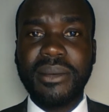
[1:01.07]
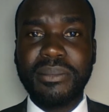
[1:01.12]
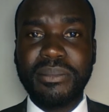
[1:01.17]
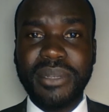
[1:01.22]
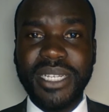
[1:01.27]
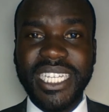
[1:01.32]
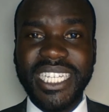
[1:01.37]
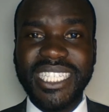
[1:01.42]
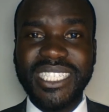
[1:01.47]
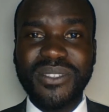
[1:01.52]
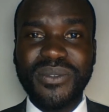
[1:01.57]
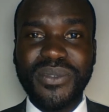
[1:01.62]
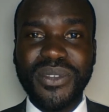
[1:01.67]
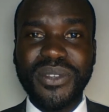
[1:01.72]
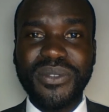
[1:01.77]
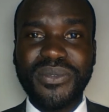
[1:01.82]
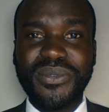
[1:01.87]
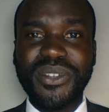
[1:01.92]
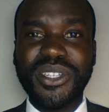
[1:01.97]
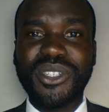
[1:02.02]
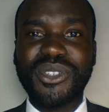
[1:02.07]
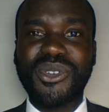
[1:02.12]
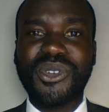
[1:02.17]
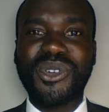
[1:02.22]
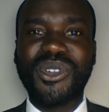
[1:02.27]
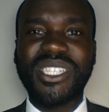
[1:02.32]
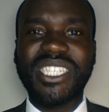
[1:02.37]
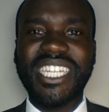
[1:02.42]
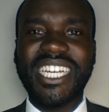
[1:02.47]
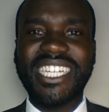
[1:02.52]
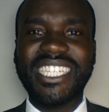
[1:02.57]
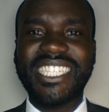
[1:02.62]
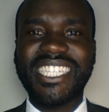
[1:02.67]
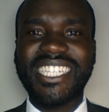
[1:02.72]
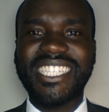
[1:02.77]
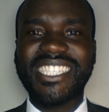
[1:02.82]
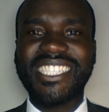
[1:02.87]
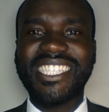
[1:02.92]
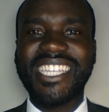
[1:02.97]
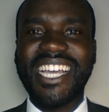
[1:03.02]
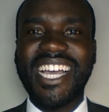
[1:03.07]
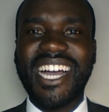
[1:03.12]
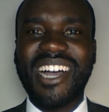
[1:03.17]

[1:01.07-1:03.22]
please feel free to contact us.